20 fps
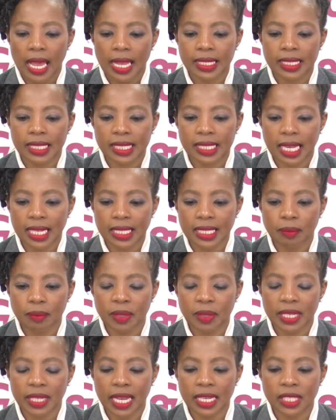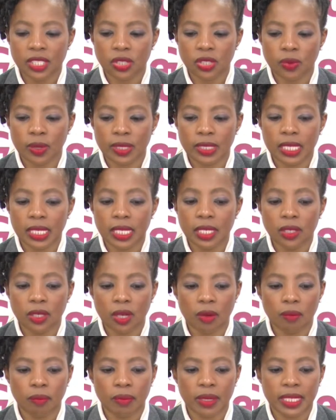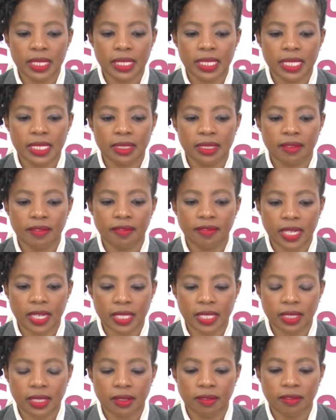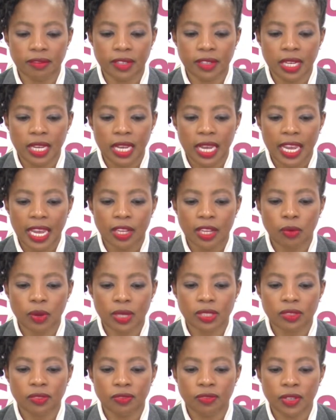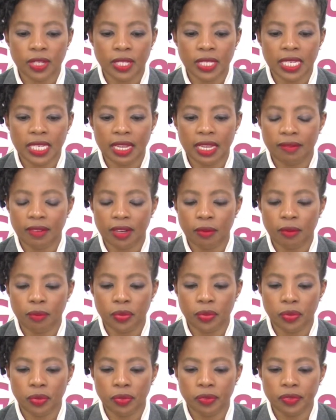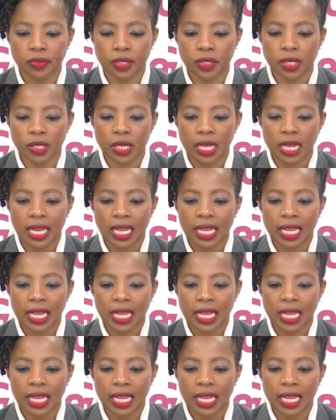and such application was incomplete and defective and was further never approved.